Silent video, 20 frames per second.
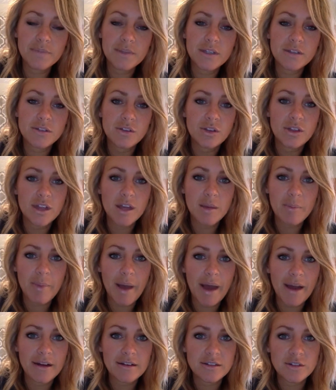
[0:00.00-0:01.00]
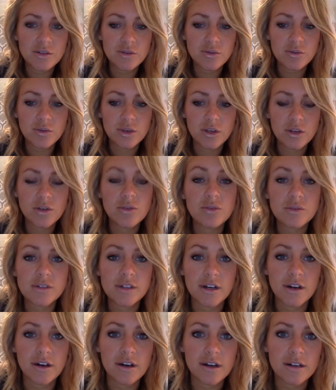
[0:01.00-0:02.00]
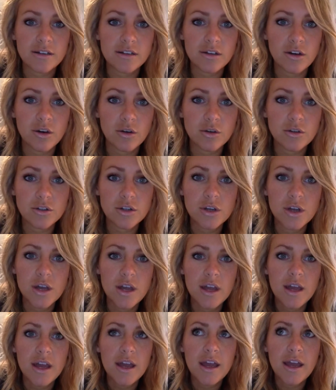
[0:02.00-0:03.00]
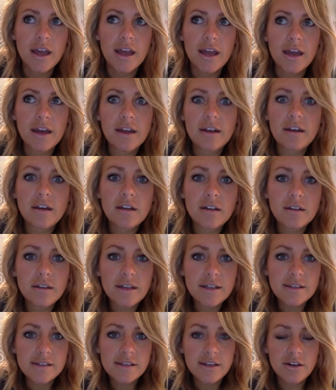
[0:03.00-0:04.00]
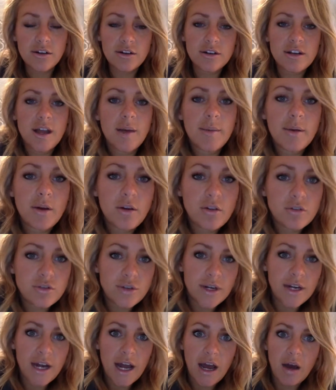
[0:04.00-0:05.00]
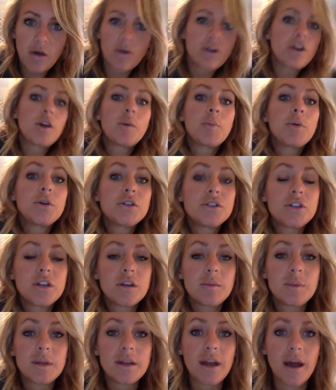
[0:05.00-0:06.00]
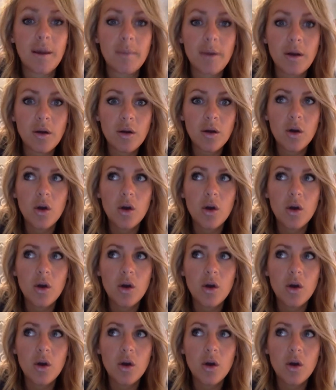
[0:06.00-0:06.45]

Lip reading: So think back to when you started as a coach, and let's say you're a diamond coach right now, or you're pushing to be diamond.